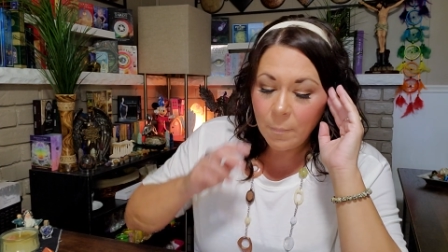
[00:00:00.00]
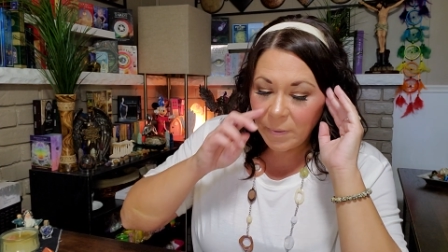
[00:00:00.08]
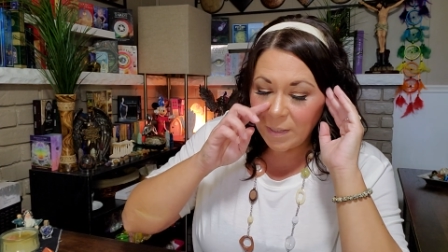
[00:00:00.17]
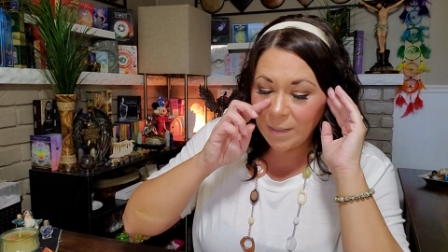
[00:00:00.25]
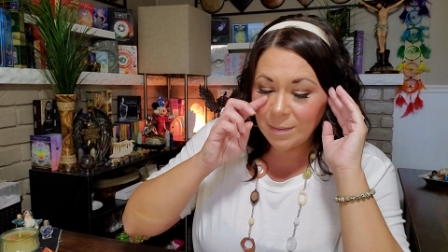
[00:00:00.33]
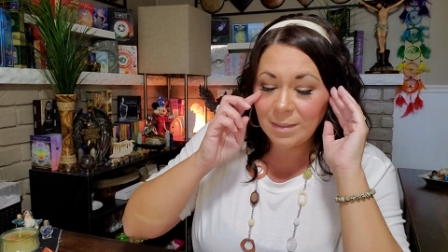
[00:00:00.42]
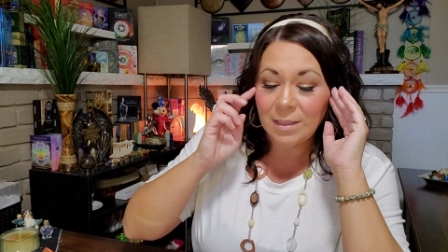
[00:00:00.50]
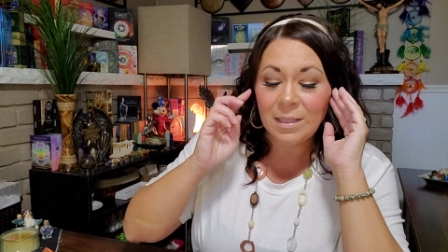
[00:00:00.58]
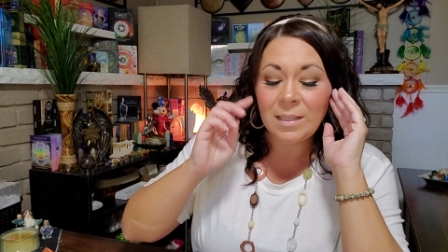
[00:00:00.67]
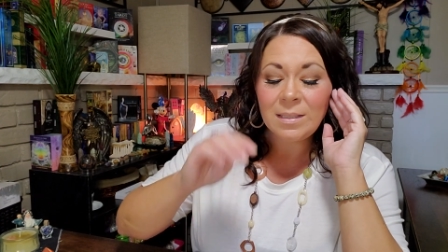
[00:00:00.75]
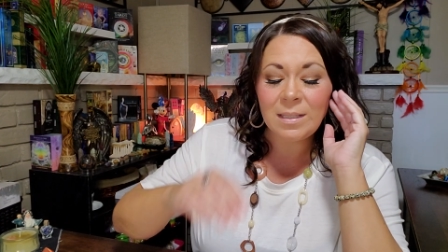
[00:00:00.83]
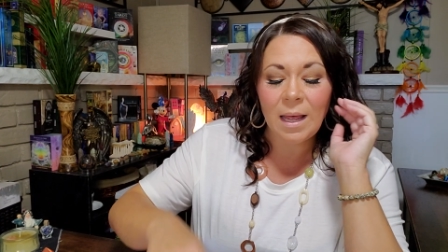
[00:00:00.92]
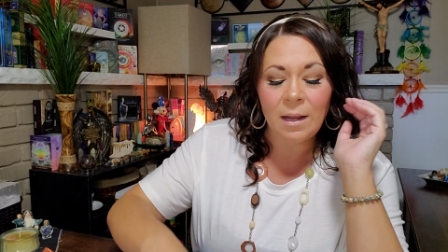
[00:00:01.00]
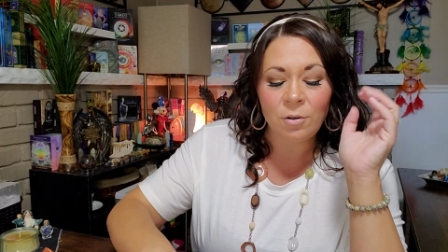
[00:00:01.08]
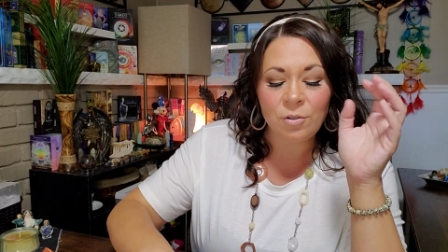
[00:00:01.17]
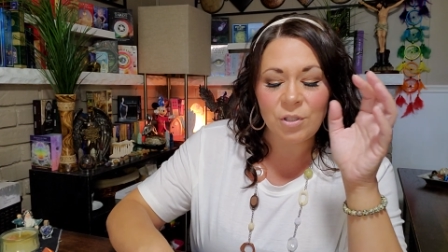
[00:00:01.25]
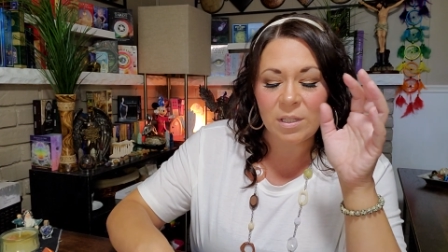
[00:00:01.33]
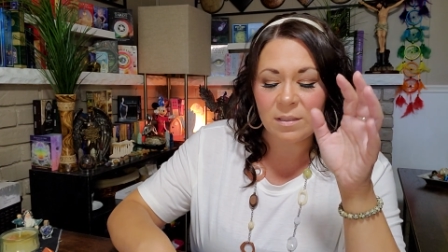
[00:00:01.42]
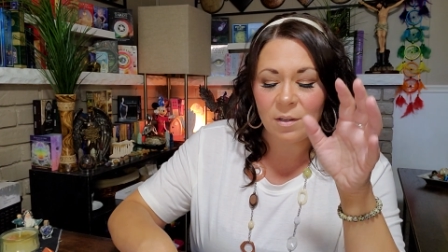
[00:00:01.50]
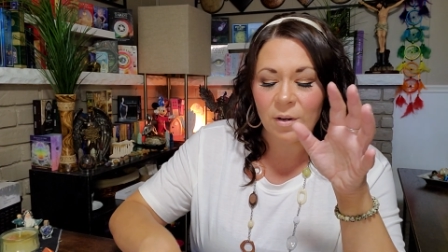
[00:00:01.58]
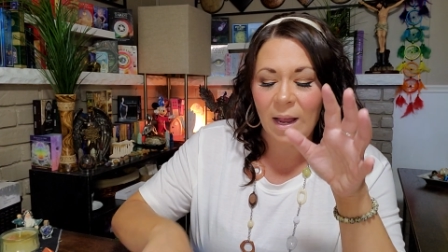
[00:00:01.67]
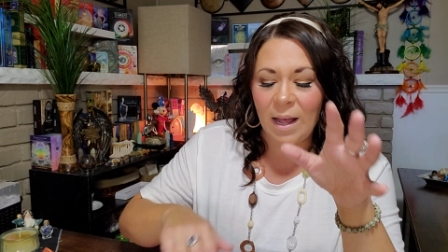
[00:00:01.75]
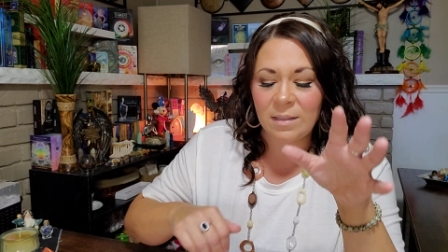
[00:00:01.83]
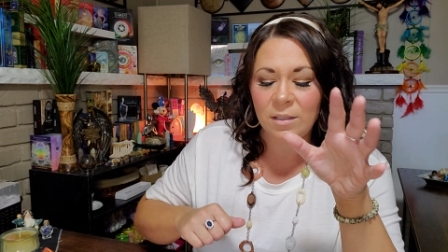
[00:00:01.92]
because these energies are
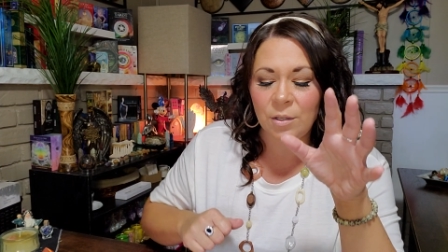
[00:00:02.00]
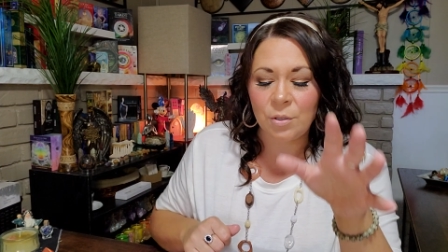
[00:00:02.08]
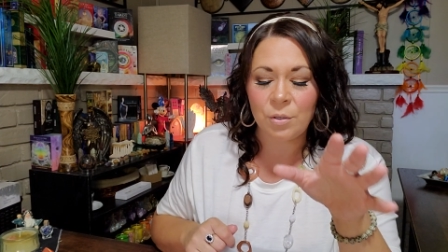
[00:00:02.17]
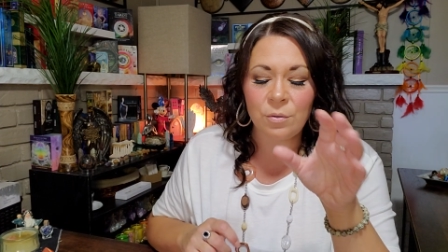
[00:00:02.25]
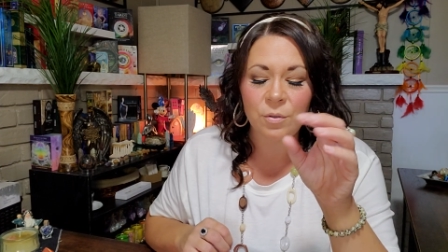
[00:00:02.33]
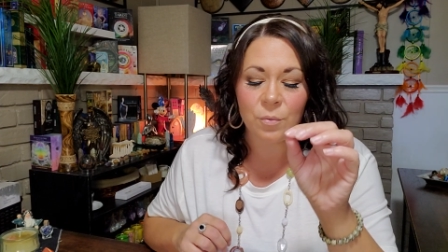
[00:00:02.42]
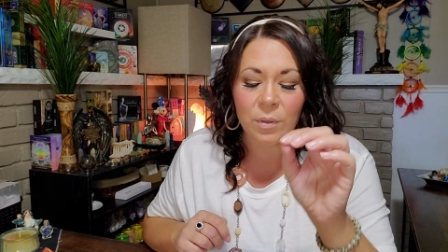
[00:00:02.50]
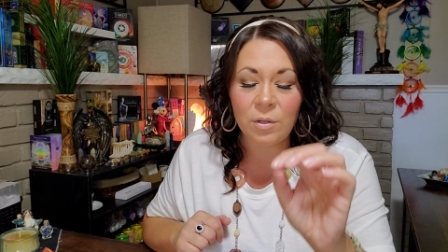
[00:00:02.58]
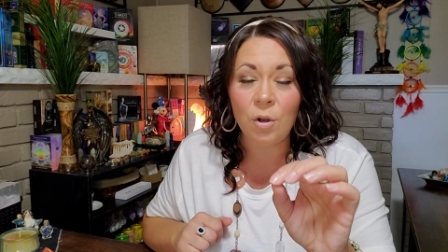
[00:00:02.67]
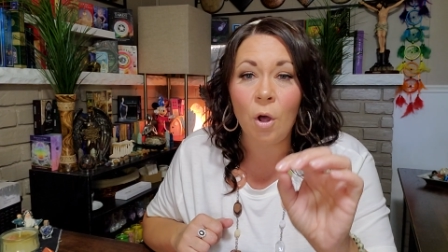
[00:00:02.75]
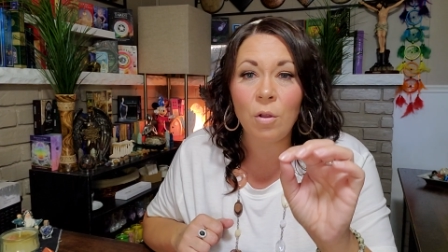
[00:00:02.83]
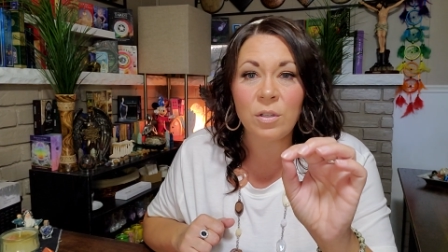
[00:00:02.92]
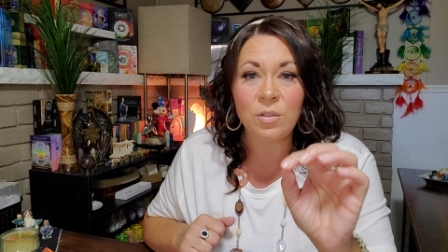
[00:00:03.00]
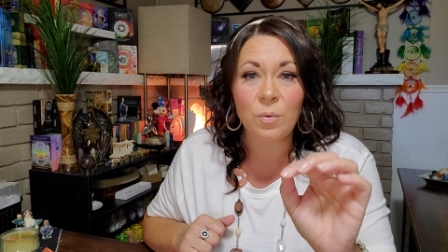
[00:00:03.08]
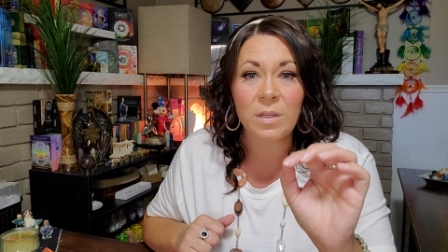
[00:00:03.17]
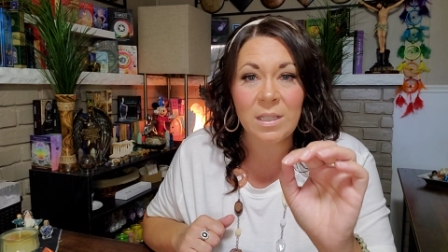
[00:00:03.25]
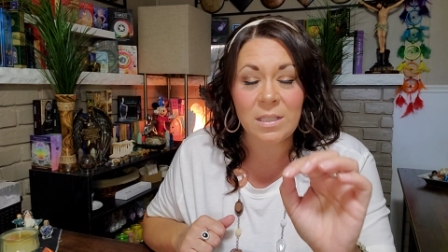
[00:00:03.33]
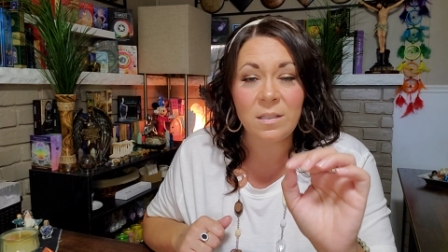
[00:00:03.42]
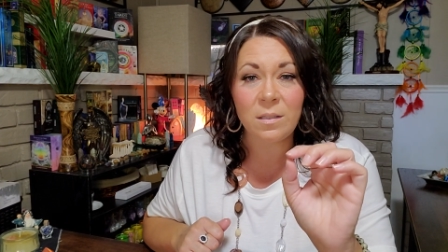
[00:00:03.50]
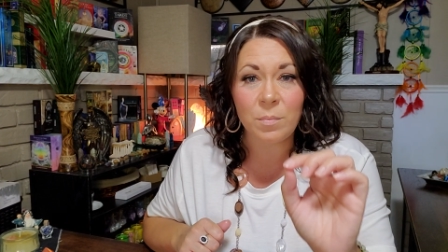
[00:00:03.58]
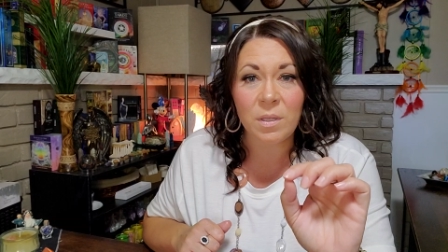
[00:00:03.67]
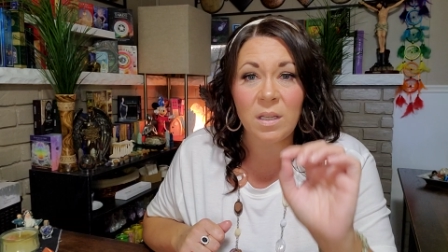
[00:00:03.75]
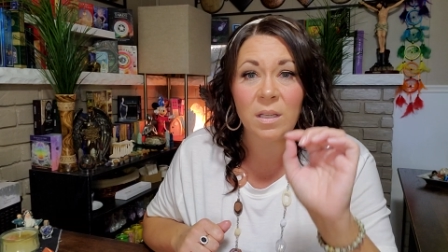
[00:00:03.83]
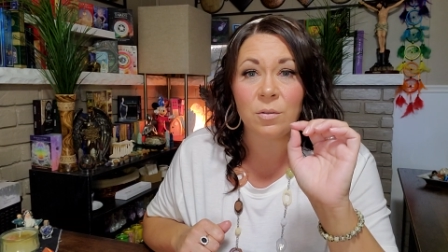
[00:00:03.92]
asking you to acknowledge what needs to
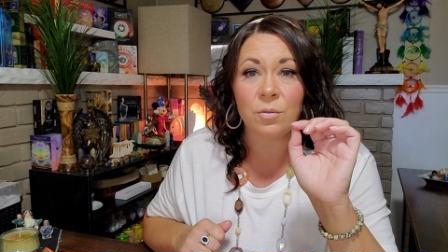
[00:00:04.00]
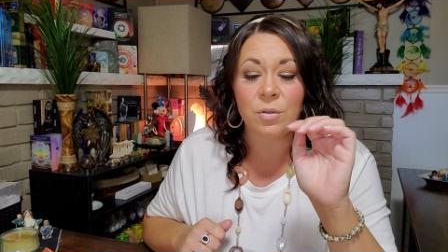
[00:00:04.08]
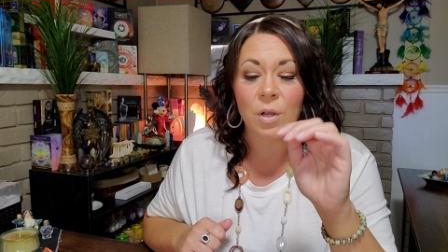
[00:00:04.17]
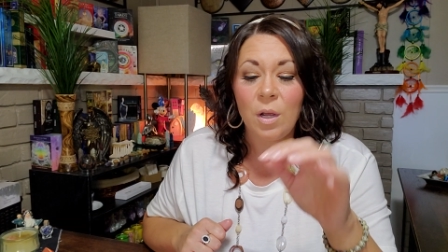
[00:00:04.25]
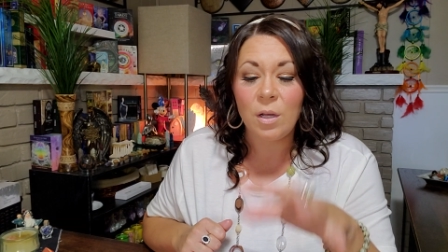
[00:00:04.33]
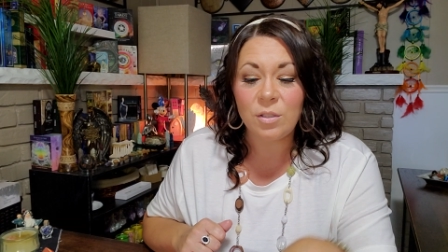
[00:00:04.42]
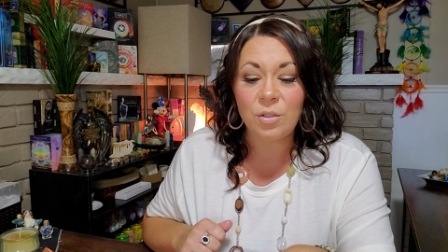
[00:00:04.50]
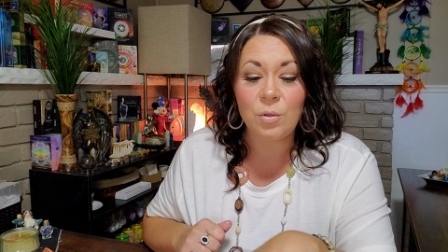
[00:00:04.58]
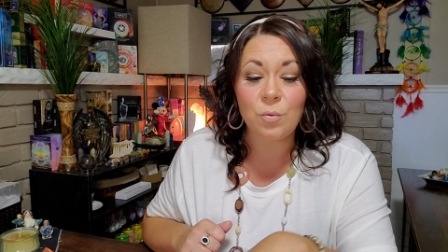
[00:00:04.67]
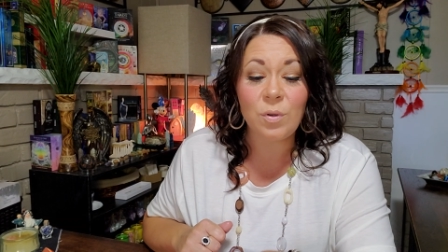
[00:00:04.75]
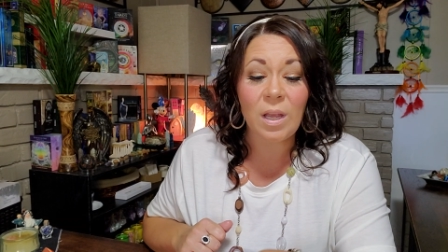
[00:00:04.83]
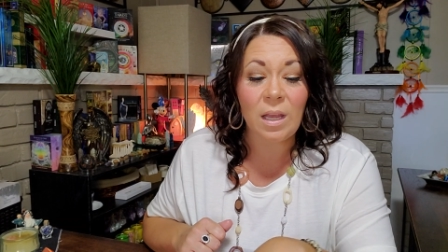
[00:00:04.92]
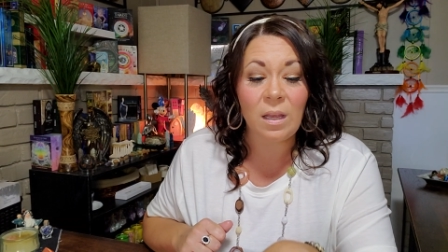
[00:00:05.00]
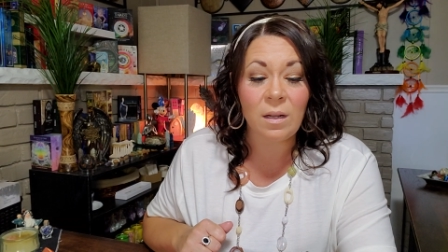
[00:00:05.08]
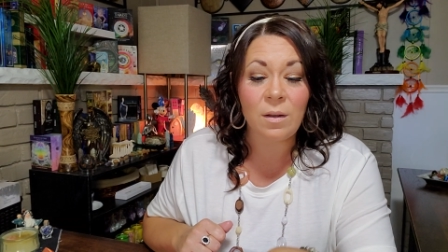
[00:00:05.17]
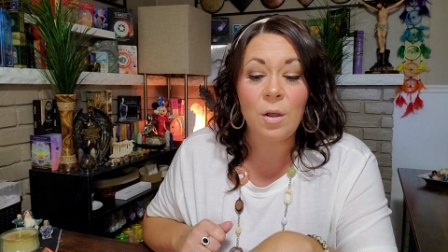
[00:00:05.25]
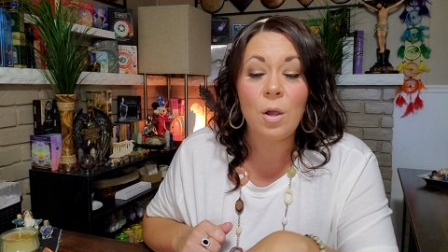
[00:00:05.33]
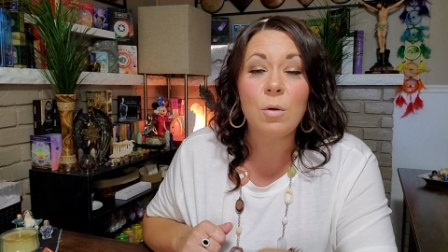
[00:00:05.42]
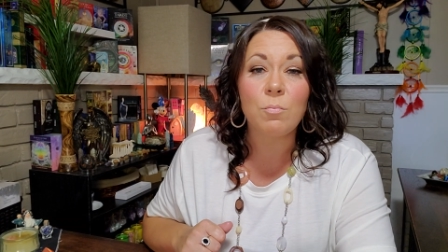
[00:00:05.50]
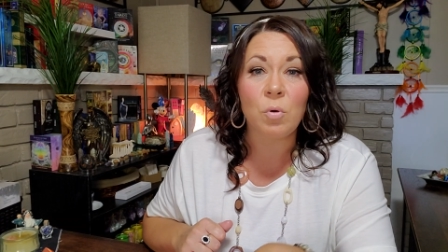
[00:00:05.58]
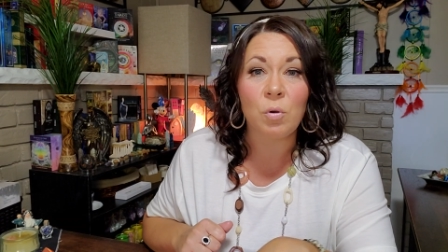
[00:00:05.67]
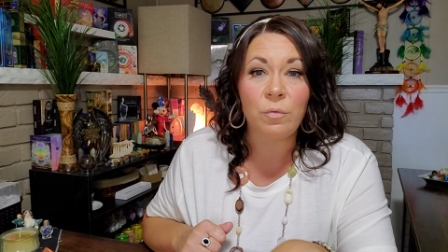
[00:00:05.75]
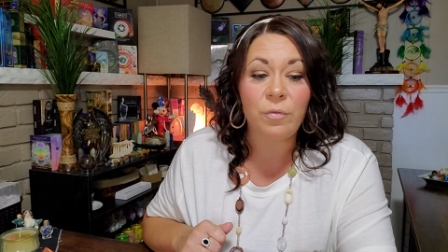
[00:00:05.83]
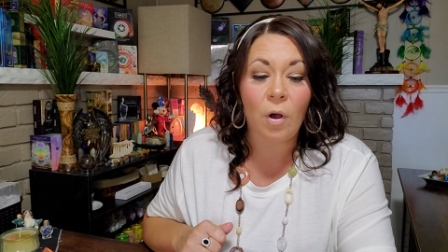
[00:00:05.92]
be healed so you can
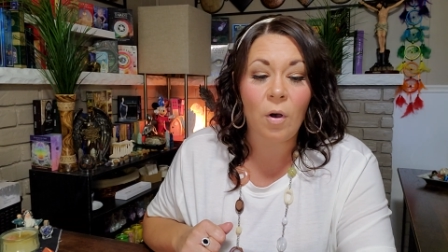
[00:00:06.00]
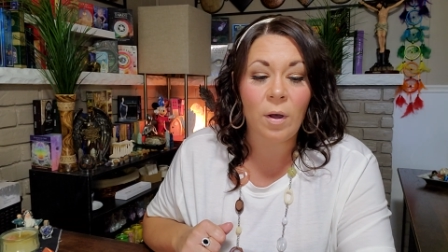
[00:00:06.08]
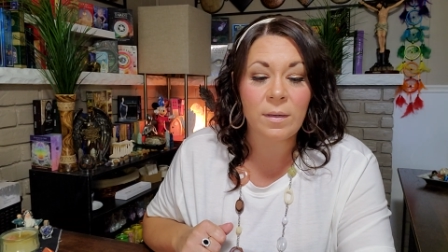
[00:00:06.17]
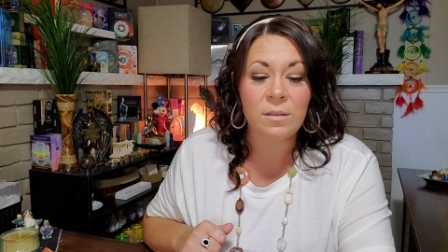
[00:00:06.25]
move on.